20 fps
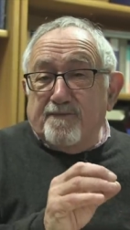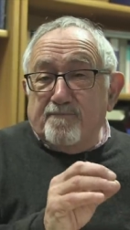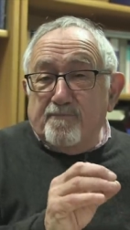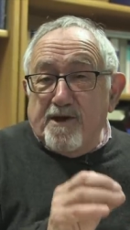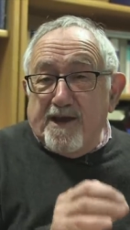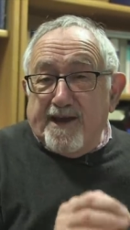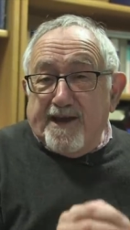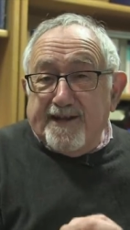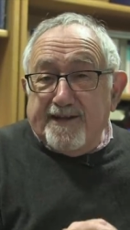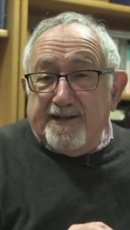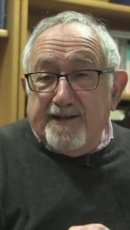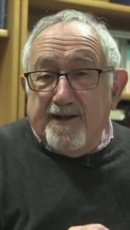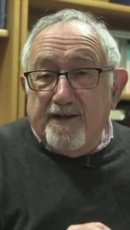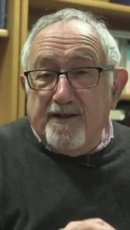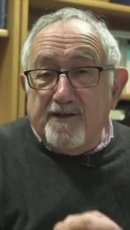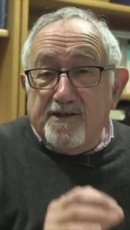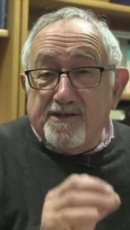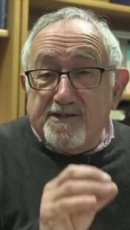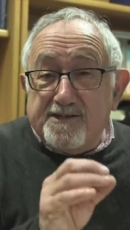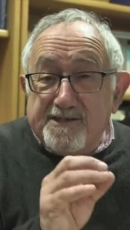mechan-
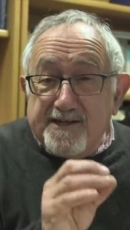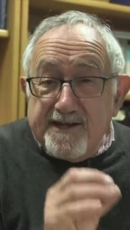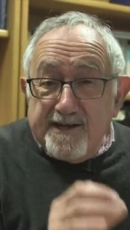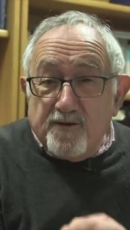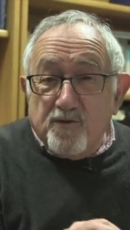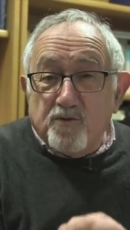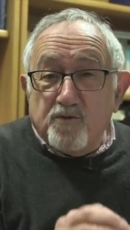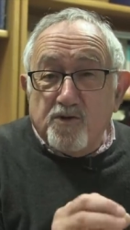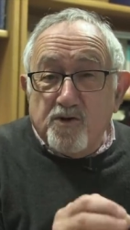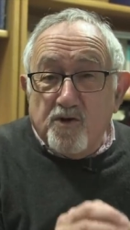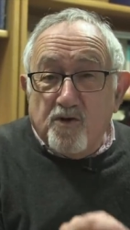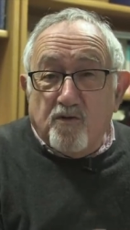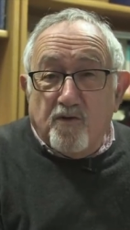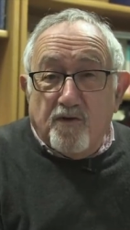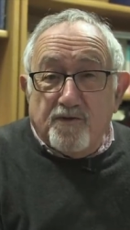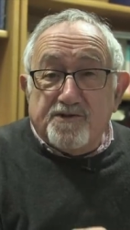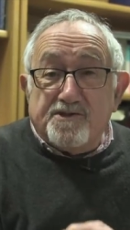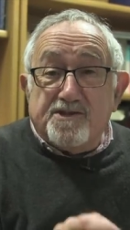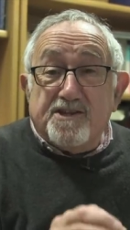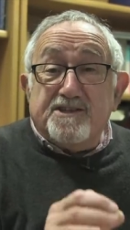uh, there's single
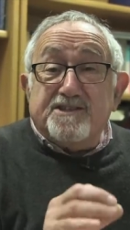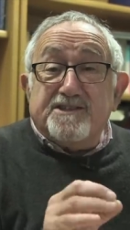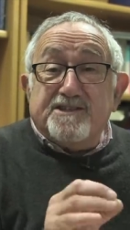neurons that